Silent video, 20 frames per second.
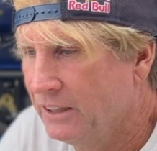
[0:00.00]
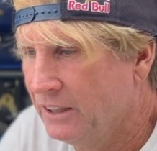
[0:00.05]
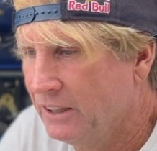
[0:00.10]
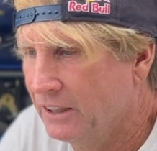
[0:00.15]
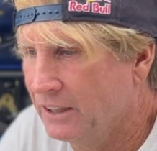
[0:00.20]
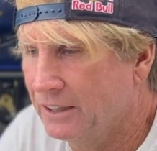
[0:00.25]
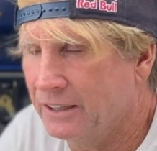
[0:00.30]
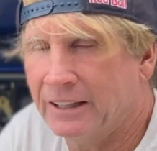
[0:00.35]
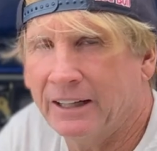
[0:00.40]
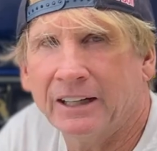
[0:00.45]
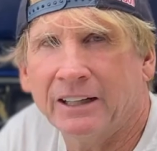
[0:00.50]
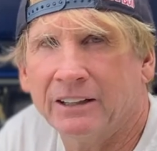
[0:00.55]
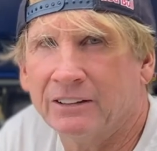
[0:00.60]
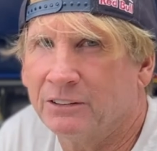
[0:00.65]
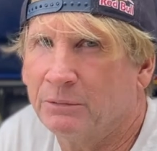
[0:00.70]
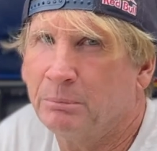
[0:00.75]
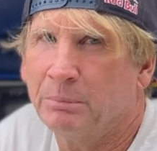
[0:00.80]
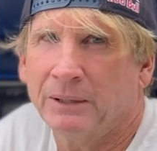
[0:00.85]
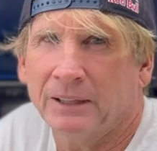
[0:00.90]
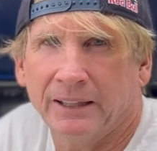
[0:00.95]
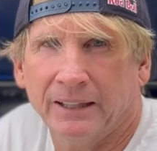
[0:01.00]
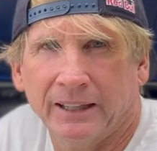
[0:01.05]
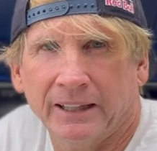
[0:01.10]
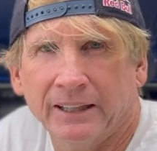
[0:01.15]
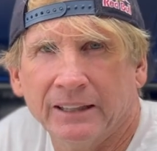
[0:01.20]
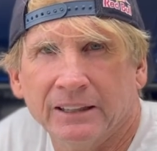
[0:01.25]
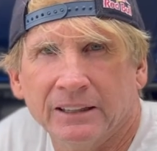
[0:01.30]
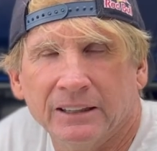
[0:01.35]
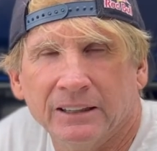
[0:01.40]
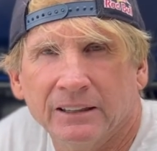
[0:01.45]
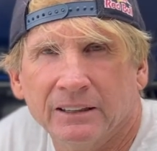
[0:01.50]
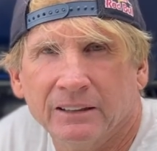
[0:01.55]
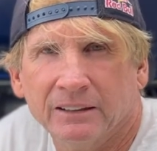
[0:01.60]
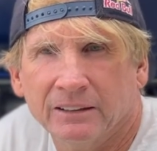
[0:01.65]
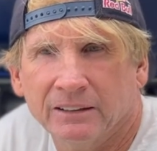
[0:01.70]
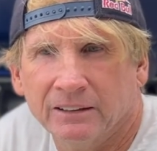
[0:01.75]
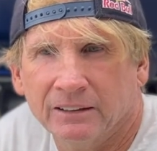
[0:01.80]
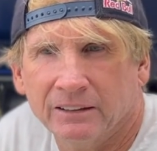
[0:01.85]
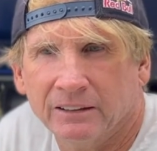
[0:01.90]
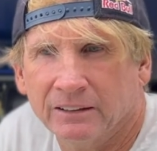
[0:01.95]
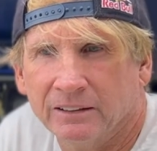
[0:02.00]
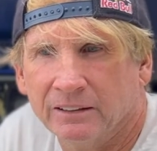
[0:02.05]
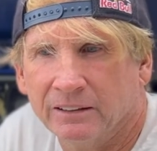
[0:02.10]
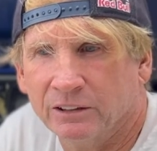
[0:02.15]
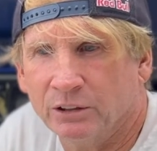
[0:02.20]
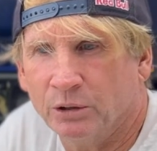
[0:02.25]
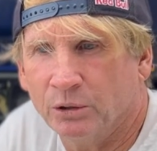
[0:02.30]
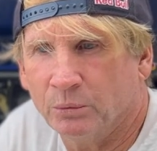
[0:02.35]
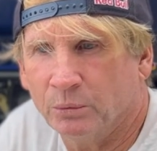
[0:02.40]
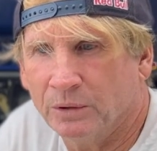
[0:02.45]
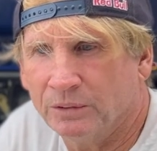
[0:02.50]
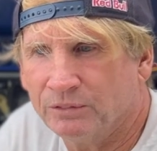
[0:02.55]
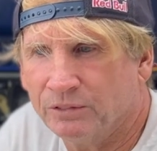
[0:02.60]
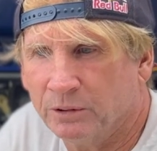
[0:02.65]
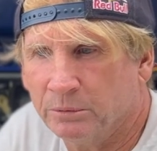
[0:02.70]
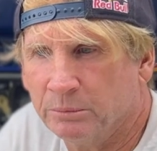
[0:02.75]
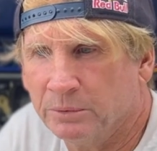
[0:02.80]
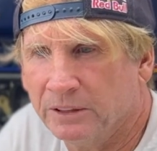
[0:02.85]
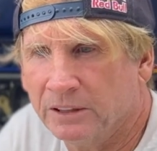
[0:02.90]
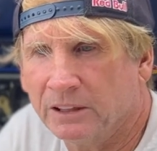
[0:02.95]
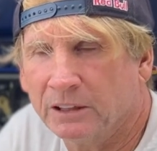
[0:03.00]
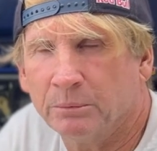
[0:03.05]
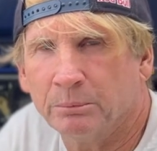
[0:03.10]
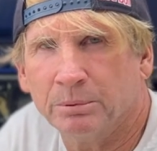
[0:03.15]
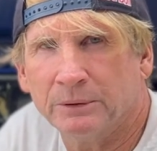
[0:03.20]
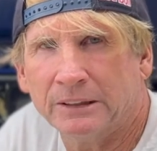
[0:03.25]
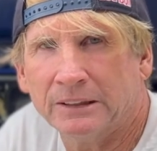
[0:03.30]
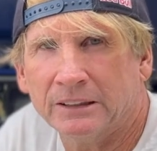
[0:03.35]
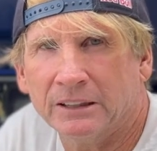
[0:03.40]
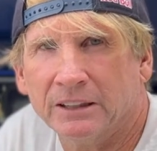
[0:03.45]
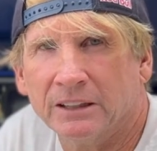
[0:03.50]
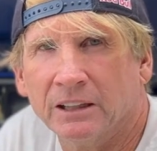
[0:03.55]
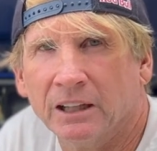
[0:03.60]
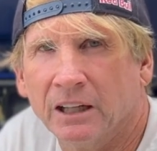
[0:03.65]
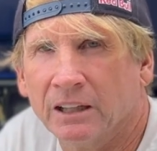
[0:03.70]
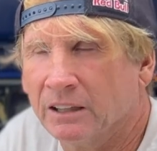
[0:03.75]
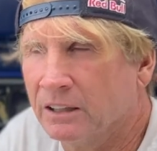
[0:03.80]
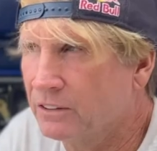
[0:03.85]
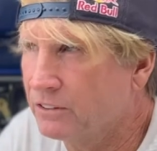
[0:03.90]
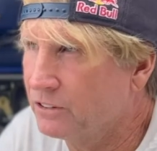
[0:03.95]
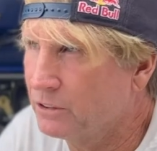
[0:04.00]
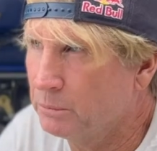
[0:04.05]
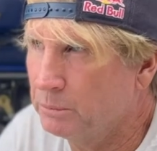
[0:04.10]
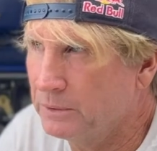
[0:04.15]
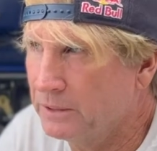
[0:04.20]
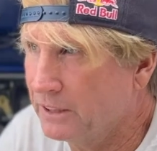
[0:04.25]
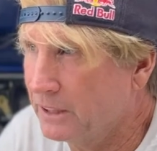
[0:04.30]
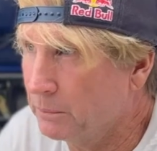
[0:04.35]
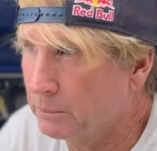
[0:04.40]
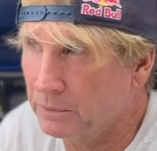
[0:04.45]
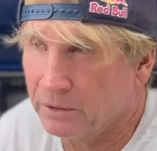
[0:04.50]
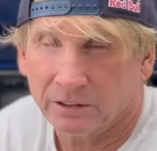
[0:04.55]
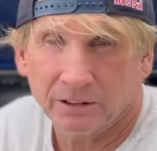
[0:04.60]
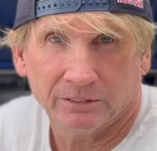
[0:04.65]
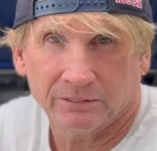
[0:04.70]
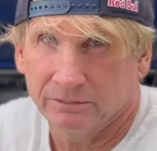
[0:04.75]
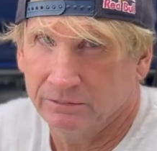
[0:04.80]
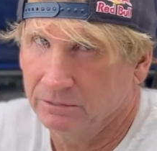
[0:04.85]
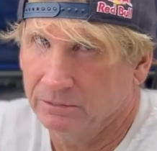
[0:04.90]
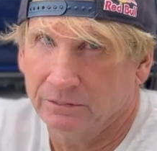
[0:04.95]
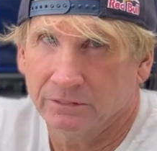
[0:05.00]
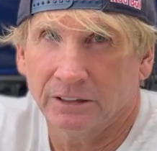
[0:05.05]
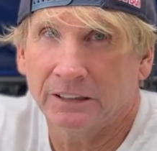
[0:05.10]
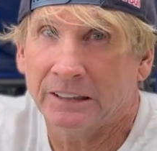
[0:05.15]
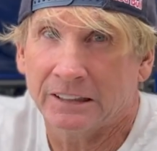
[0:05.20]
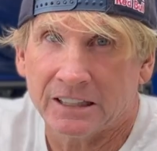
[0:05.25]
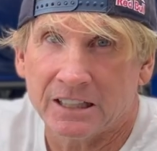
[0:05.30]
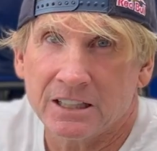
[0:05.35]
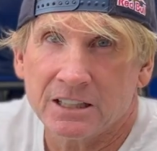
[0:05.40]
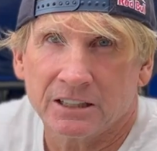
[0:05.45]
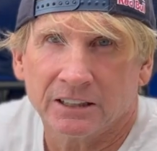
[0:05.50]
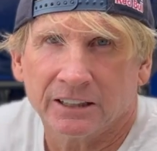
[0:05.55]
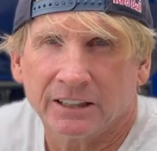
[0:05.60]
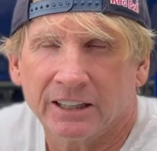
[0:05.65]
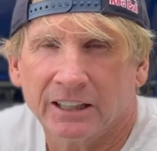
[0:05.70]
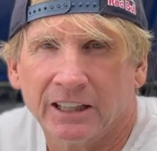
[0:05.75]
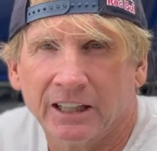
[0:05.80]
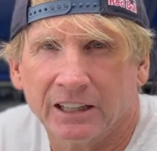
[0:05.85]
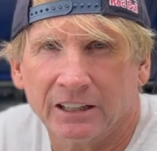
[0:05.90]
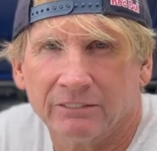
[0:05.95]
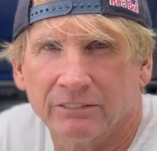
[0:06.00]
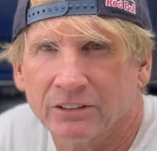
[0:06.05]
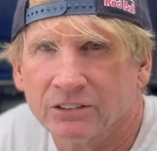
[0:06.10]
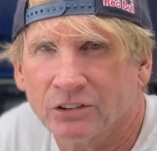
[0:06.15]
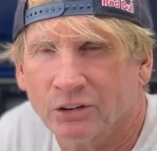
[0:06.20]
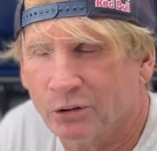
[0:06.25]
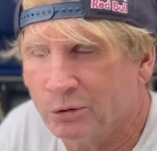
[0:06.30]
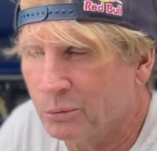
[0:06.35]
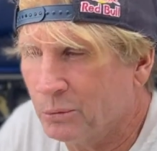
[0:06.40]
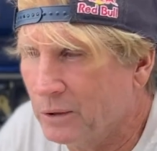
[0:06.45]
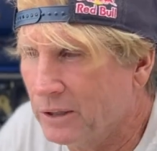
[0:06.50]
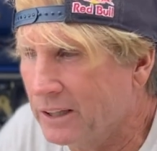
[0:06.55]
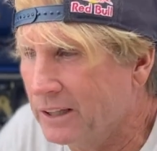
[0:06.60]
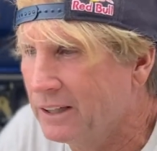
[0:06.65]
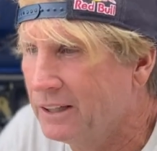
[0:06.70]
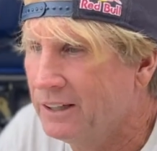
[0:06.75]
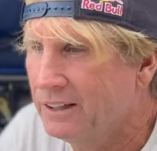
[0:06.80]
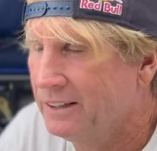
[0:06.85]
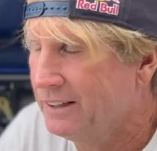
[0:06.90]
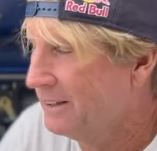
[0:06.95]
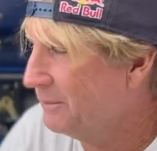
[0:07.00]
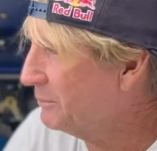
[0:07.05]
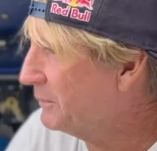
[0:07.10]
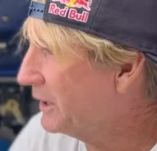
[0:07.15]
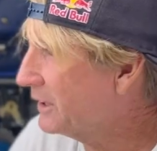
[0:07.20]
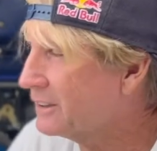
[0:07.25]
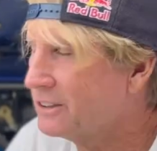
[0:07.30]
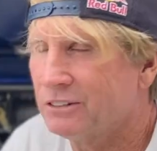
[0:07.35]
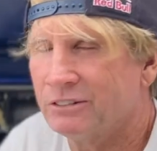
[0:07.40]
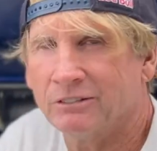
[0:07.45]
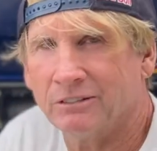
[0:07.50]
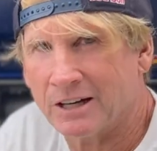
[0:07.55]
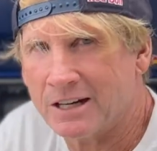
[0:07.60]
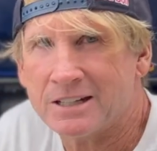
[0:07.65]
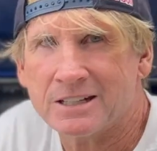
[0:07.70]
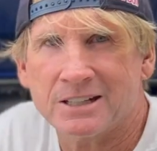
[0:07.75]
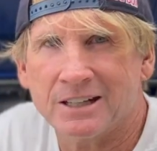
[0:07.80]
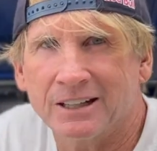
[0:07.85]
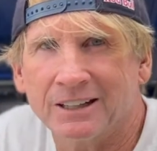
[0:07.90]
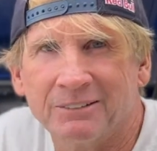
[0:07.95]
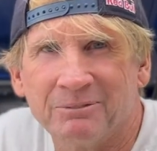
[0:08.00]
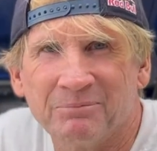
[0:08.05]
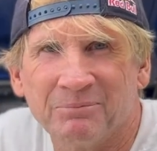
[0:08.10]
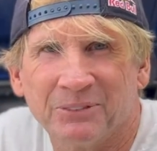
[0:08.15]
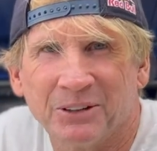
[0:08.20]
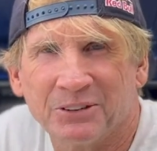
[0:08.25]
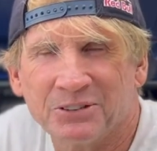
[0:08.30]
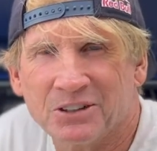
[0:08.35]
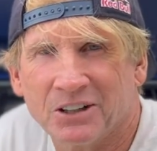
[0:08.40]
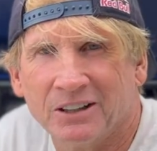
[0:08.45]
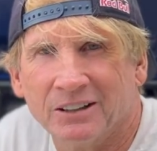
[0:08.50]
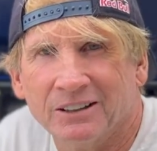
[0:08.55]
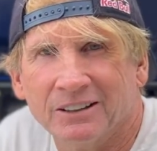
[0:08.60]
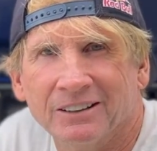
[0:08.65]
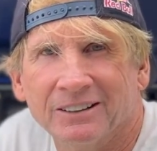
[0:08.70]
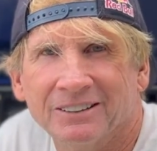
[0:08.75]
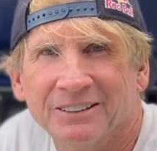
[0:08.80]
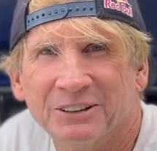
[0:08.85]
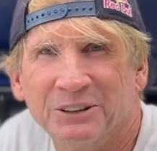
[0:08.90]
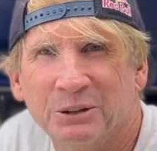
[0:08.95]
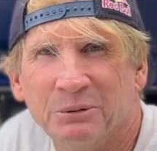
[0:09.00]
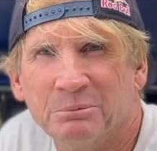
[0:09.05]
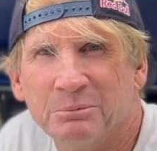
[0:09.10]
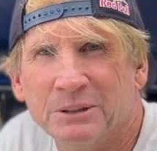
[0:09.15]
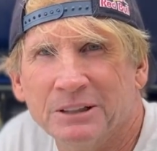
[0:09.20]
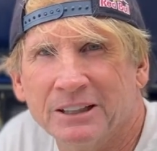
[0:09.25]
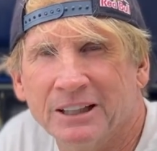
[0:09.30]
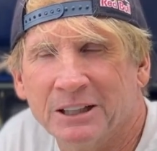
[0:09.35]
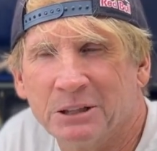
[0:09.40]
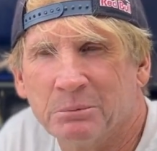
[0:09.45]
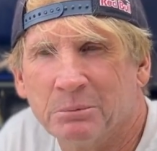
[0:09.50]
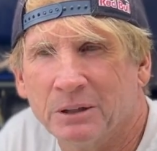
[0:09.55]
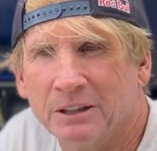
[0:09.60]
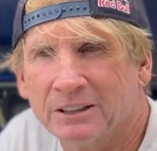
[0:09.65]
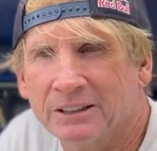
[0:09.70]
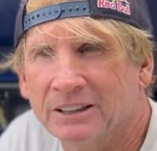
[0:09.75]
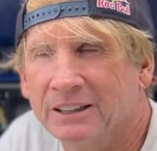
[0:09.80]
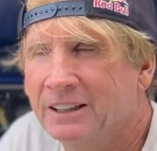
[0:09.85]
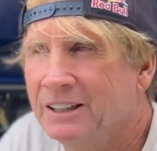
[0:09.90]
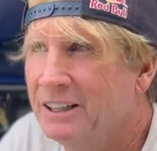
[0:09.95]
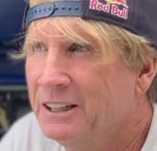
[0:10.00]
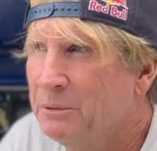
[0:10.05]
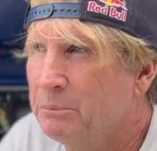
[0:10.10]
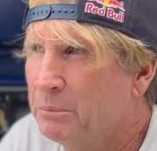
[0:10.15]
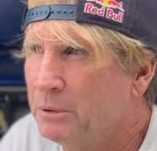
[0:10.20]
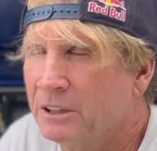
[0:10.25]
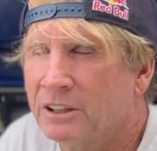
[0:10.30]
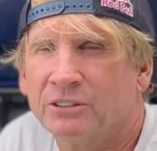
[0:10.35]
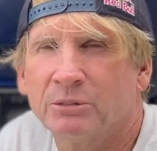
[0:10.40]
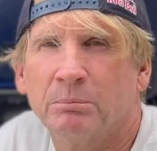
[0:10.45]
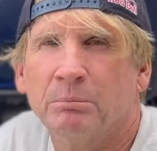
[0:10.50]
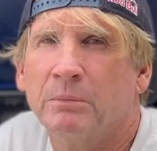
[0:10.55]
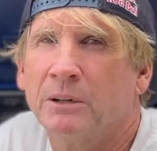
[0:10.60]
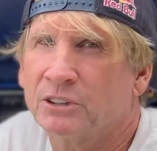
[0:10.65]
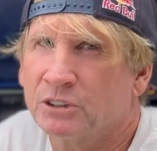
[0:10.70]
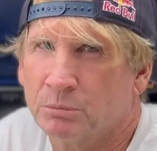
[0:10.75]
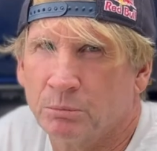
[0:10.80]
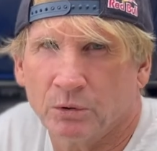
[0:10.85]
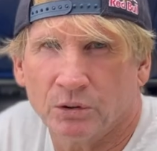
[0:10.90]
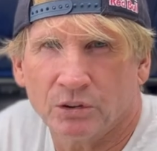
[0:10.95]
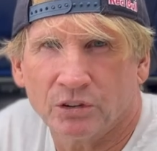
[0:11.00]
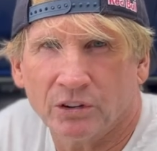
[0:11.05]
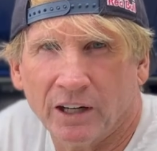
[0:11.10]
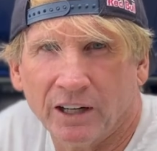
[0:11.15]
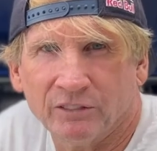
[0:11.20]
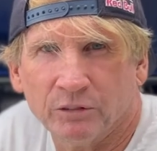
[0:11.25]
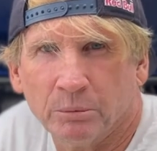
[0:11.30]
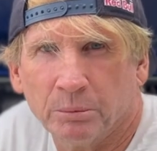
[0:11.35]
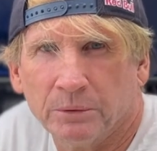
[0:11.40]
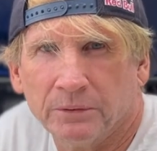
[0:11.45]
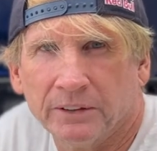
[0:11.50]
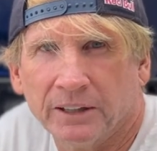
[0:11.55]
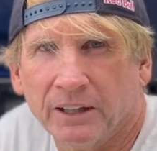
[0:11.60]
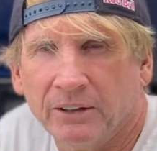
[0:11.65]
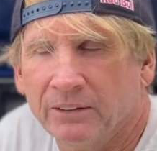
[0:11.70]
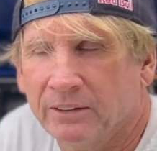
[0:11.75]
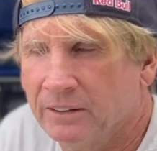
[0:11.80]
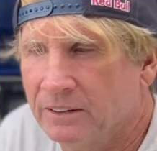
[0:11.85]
and that is plenty. You know, it went from being completely gutless to being able to really easily get out of its own way. I'm not going to race it. I'm not trying to, you know, beat anybody, but it's much more drivable now.